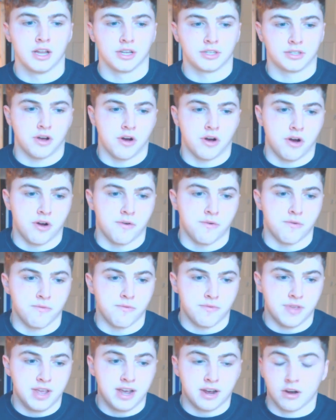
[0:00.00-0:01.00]

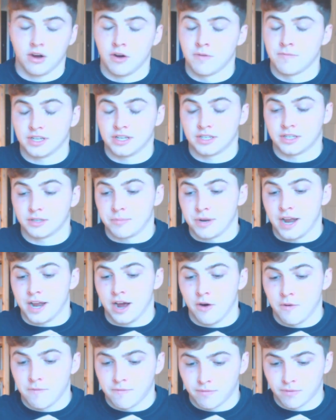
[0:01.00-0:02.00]
So yeah, I hope this has been
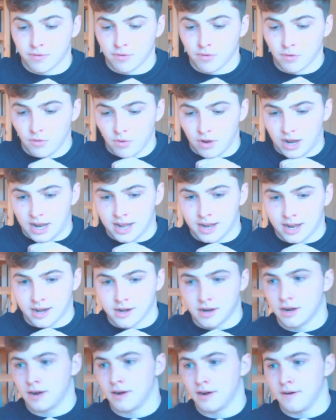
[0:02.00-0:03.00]
helpful
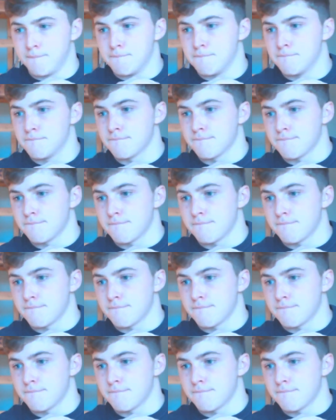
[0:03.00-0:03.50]
and um,